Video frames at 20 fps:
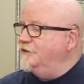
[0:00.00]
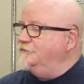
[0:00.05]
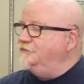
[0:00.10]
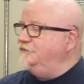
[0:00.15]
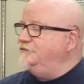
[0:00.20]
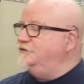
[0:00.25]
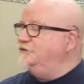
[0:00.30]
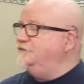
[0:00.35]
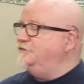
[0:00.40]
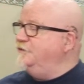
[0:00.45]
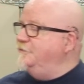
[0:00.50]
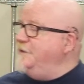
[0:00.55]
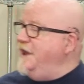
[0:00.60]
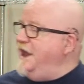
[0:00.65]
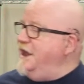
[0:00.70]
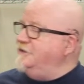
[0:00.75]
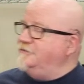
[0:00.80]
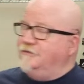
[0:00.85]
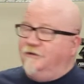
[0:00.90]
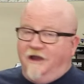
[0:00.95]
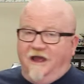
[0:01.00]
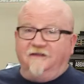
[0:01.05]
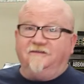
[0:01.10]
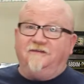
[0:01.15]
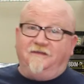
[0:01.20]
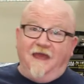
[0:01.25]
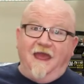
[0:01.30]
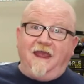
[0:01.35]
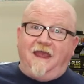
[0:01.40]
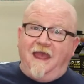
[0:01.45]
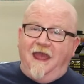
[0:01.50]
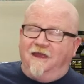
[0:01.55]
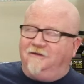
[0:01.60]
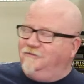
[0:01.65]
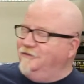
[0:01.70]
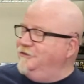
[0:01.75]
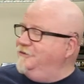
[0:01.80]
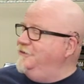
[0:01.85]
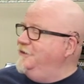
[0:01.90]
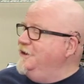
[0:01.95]
this is from Andrew Hutz. Thank you,
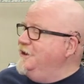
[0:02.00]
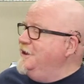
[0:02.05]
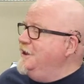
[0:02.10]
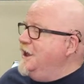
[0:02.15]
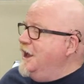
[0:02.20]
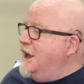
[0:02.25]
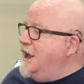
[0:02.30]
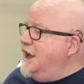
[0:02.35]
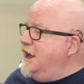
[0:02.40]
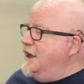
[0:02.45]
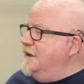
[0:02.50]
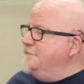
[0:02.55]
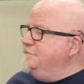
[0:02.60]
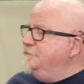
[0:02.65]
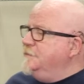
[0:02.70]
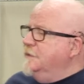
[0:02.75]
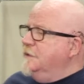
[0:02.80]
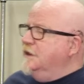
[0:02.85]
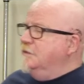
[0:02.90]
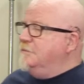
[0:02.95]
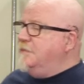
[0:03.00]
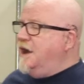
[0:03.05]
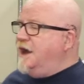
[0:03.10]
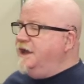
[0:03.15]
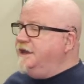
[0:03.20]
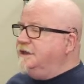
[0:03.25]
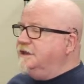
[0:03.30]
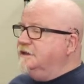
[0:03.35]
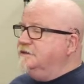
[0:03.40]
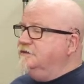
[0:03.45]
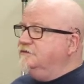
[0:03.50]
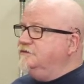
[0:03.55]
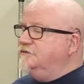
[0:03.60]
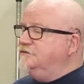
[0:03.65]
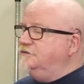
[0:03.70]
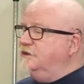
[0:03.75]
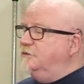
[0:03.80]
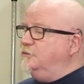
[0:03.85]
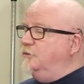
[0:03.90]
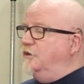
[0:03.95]
Andrew. Um, Mike, and this
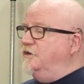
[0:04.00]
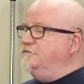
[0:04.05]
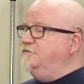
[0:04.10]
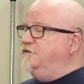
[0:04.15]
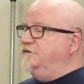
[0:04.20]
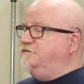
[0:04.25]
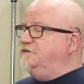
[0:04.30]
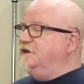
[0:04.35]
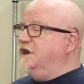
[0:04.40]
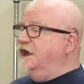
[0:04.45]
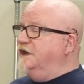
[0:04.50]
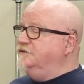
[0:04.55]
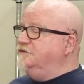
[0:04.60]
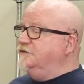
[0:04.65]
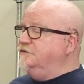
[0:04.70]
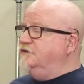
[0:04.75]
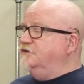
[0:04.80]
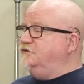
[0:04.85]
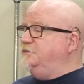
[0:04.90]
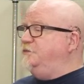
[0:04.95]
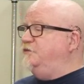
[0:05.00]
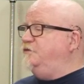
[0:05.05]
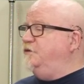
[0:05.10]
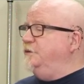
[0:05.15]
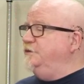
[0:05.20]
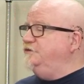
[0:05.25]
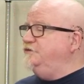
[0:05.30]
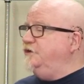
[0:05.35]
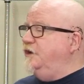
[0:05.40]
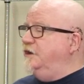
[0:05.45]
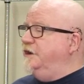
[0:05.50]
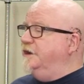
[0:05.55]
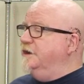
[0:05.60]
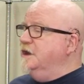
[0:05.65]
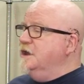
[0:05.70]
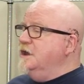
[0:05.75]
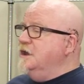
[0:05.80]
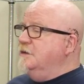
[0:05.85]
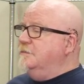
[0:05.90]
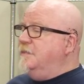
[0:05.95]
is at 159, so just before we started.
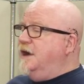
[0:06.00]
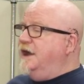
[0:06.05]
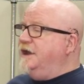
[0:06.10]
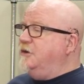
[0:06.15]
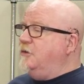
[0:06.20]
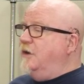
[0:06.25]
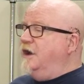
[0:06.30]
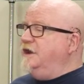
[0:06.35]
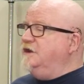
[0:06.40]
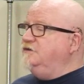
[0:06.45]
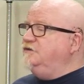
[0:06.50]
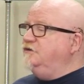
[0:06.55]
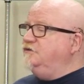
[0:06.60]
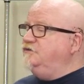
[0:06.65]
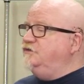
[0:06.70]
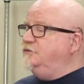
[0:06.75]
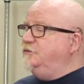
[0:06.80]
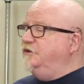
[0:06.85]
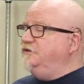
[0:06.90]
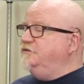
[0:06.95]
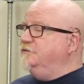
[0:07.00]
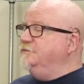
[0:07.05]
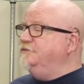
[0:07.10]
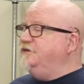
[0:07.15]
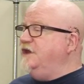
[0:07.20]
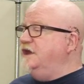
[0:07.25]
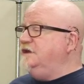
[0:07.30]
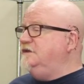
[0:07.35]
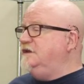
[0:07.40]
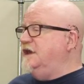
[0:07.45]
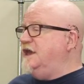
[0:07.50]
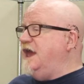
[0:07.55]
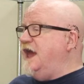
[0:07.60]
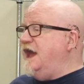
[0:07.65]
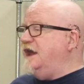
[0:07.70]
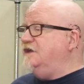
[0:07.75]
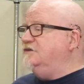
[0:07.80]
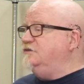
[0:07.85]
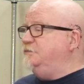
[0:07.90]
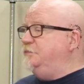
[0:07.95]
Mike, why did you switch from saying
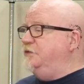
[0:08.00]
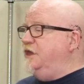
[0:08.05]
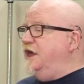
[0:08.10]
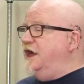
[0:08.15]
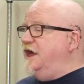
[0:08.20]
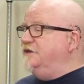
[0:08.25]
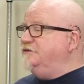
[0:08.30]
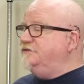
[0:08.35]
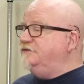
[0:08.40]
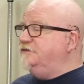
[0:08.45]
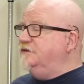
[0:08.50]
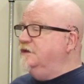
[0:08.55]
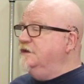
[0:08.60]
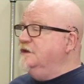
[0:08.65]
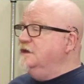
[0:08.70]
TACACS Plus